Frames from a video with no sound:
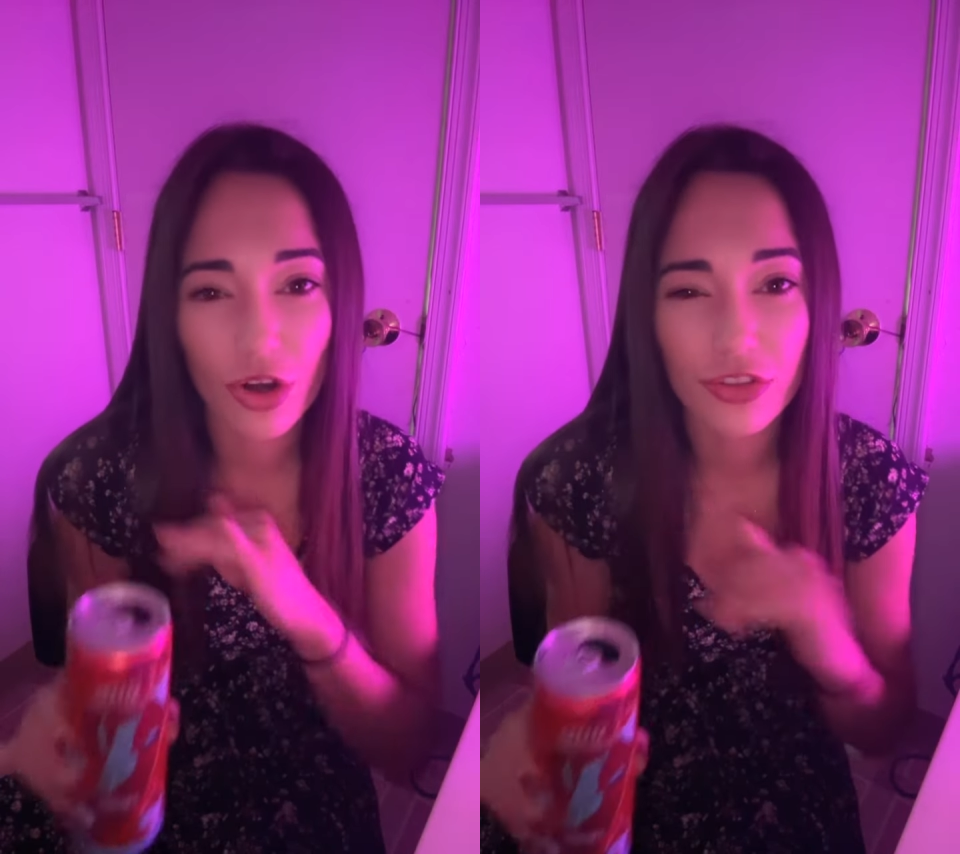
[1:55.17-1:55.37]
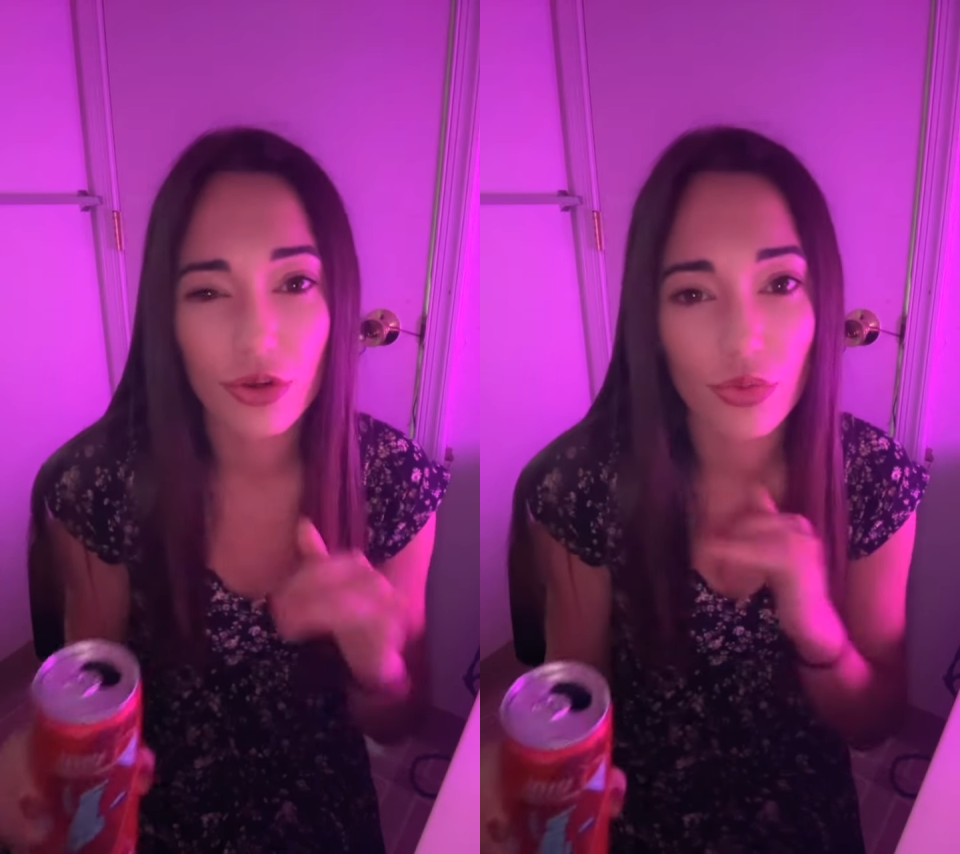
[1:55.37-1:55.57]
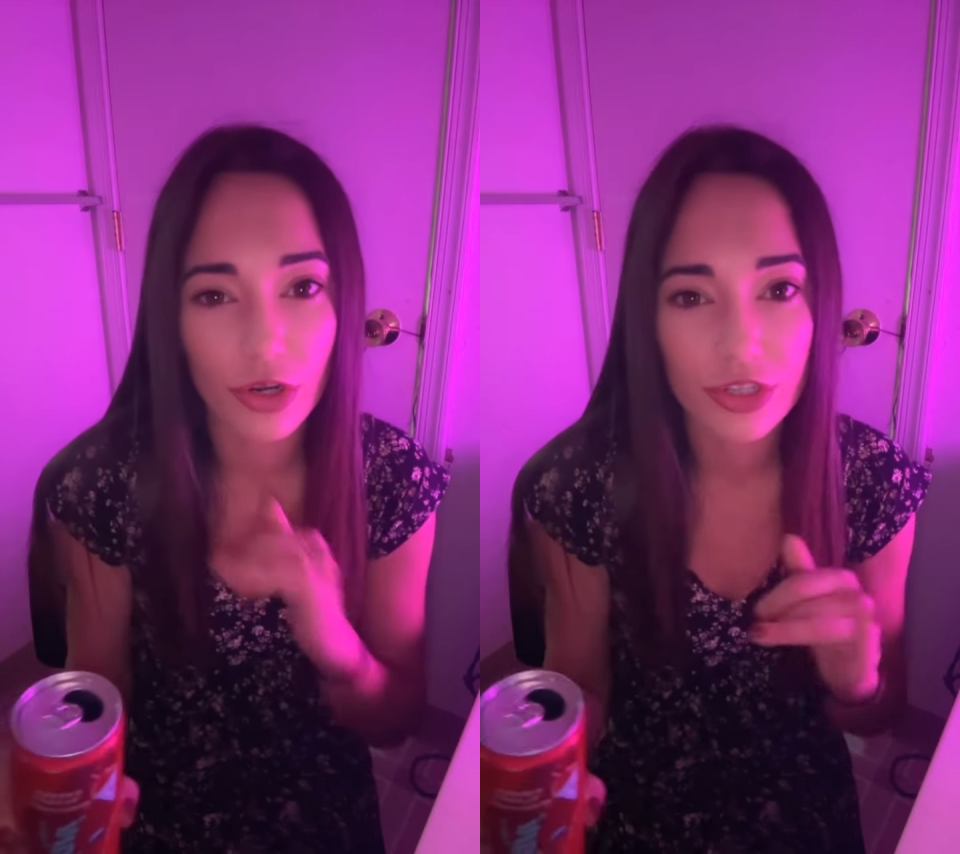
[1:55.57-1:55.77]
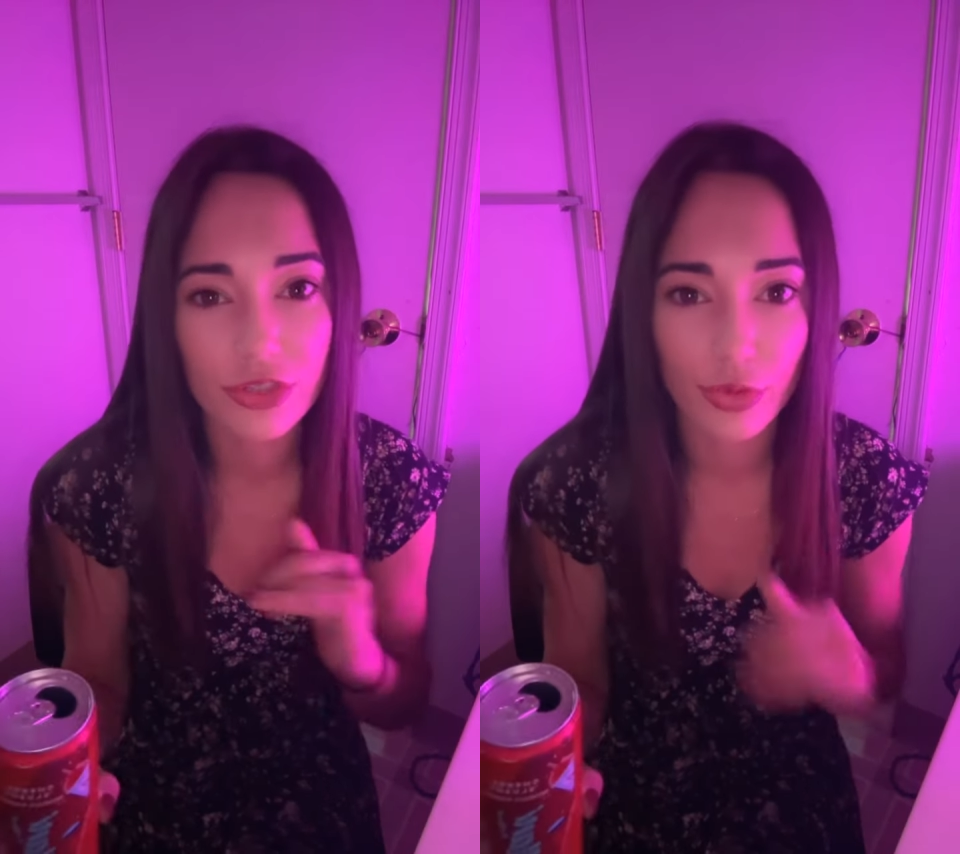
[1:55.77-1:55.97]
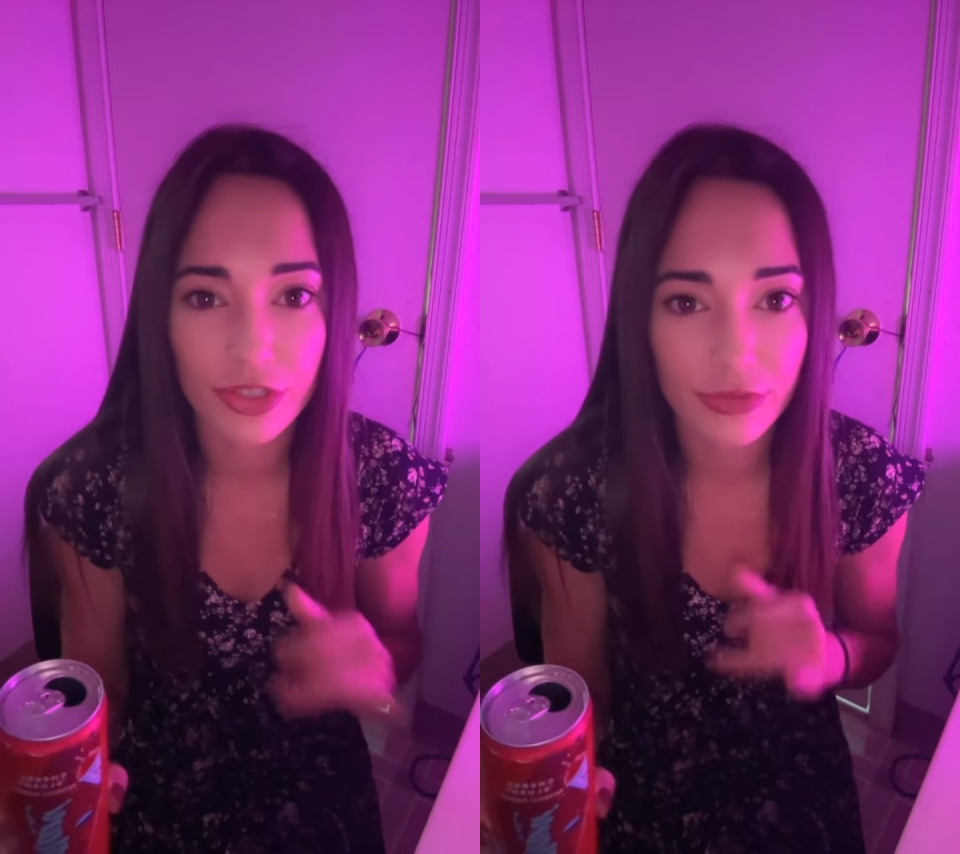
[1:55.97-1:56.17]
are the
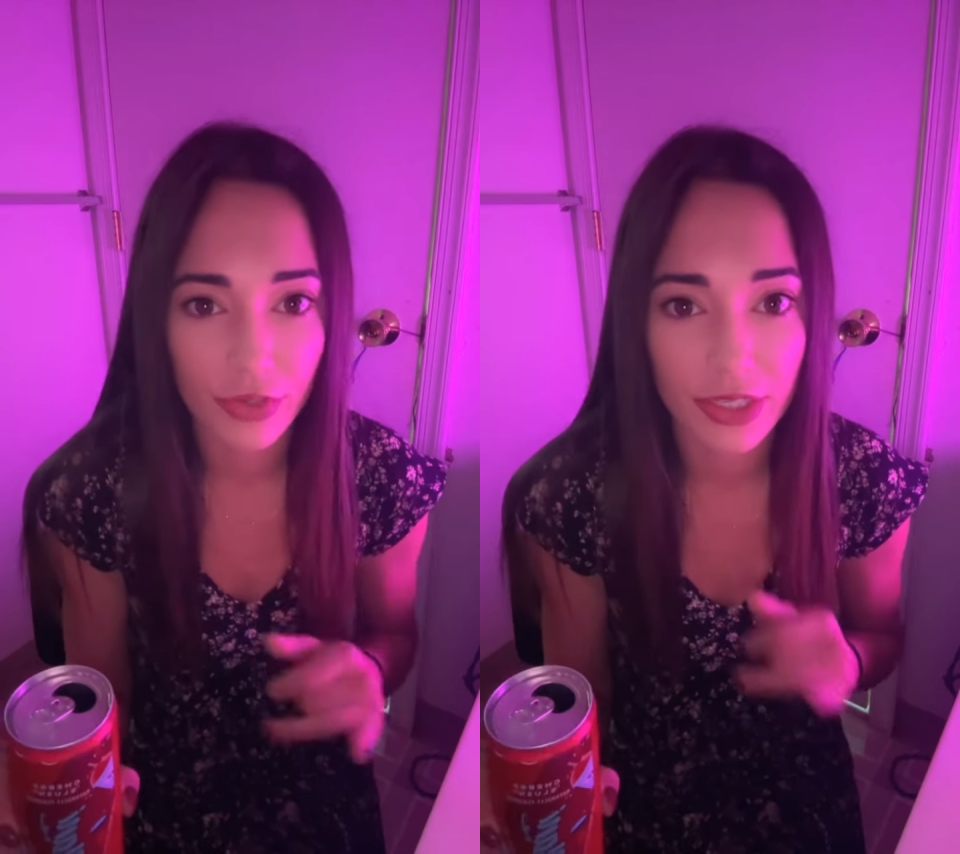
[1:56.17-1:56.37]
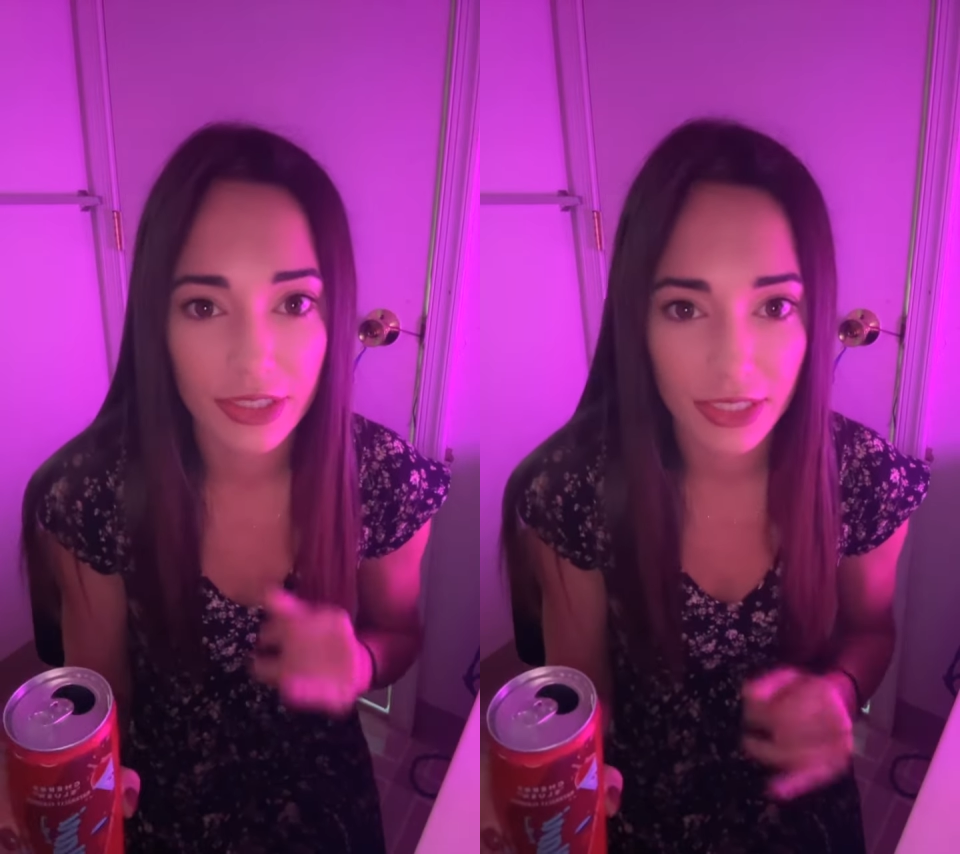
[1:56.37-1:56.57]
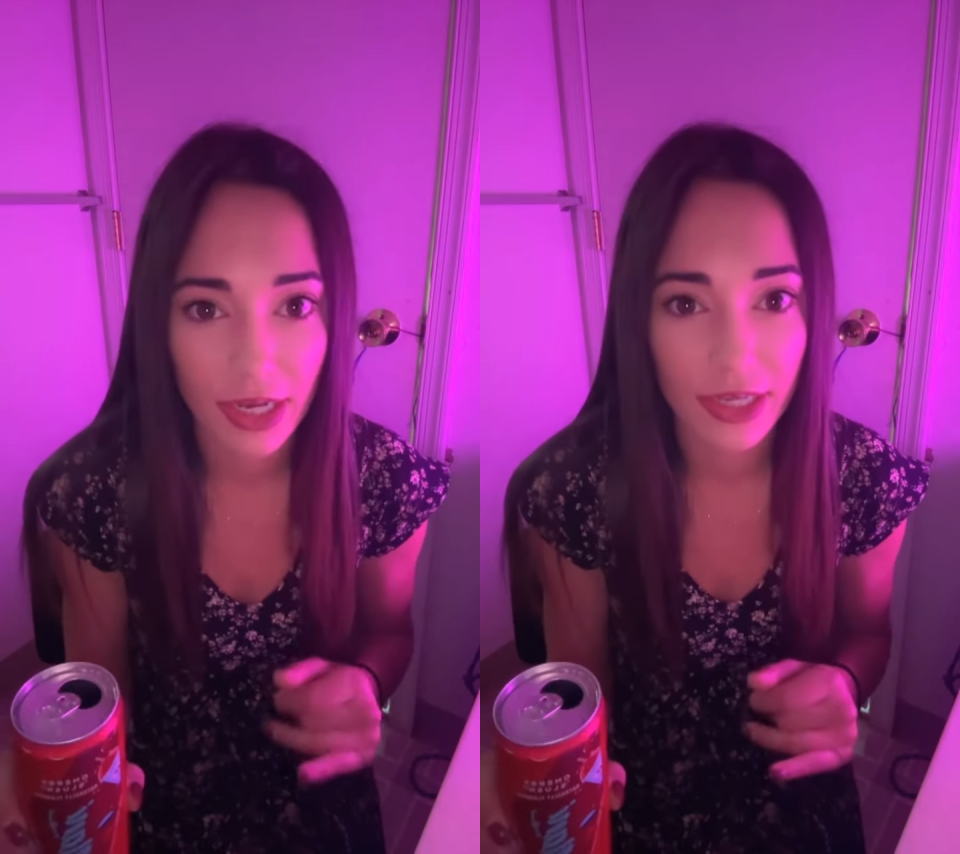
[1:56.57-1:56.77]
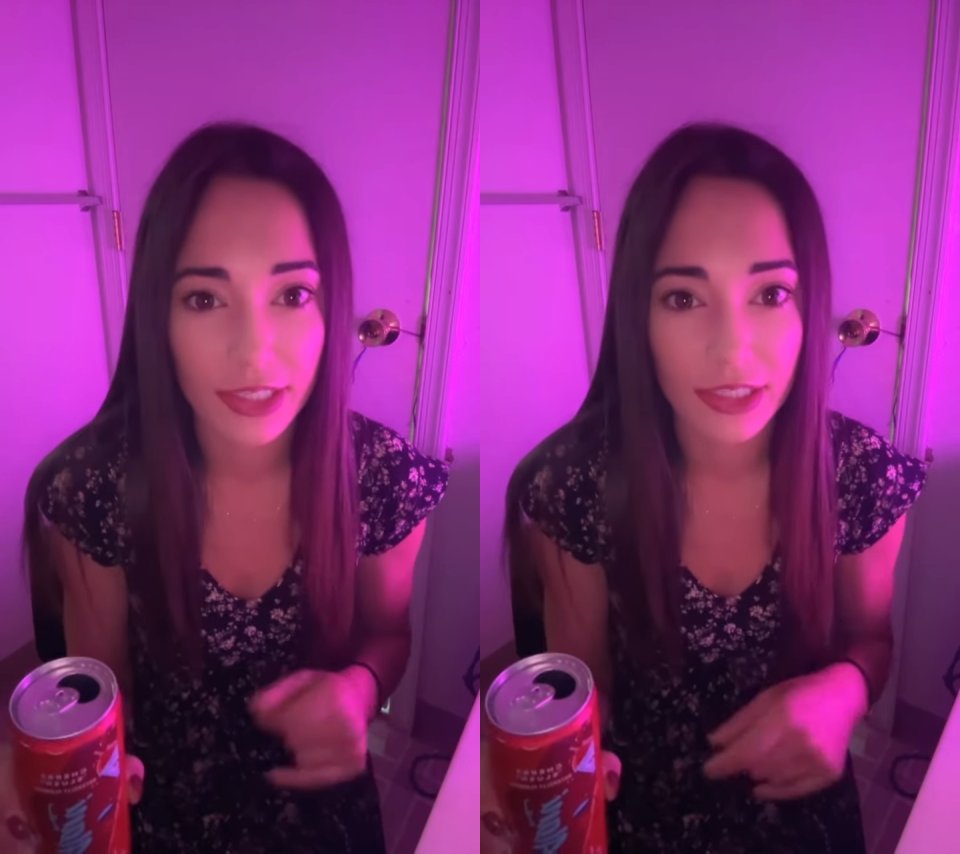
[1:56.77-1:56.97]
worst ones for anxiety